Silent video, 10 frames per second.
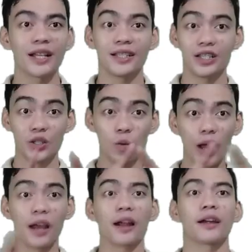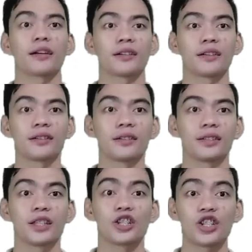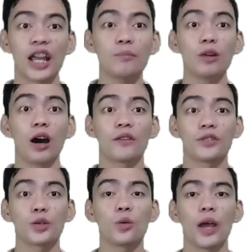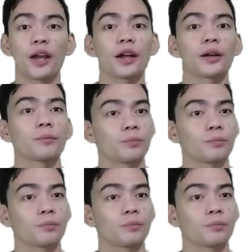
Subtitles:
as in square, the shape of square.